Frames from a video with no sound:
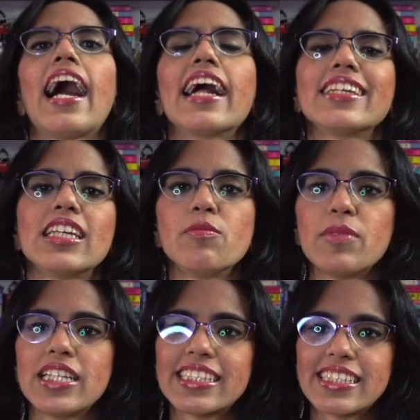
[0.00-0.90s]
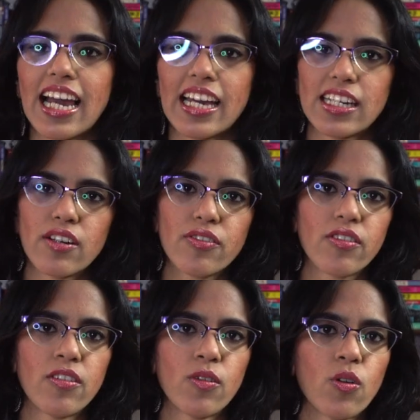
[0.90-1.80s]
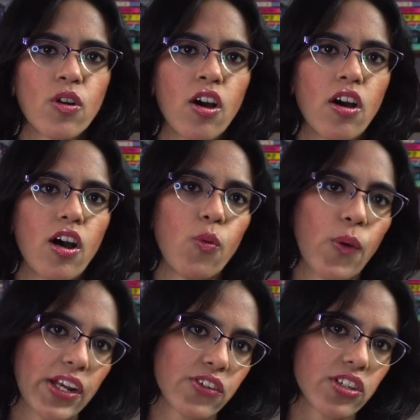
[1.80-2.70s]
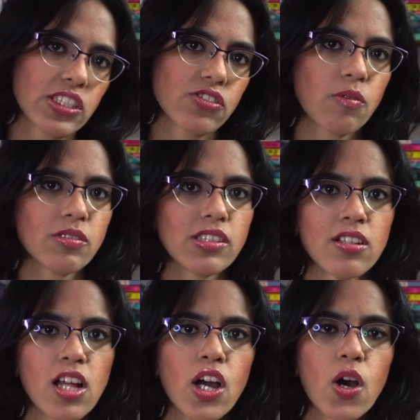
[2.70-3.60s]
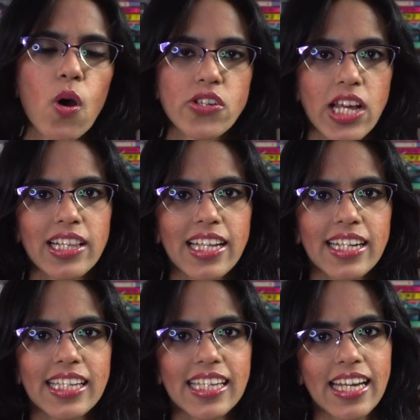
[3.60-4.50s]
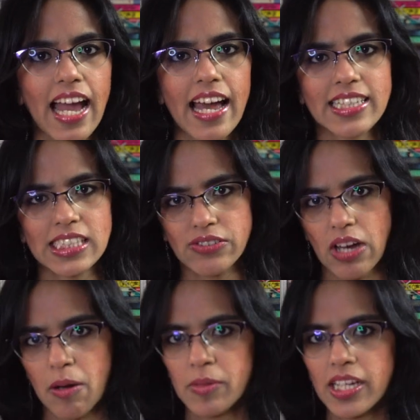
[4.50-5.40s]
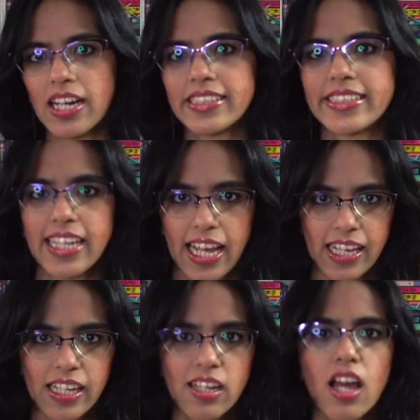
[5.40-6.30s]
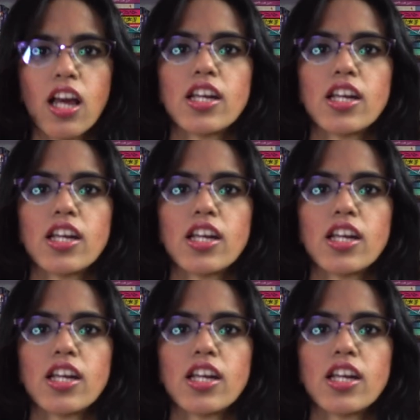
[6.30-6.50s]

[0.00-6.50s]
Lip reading: And he meets Anna, a waitress from the hotel that he and his family are staying in.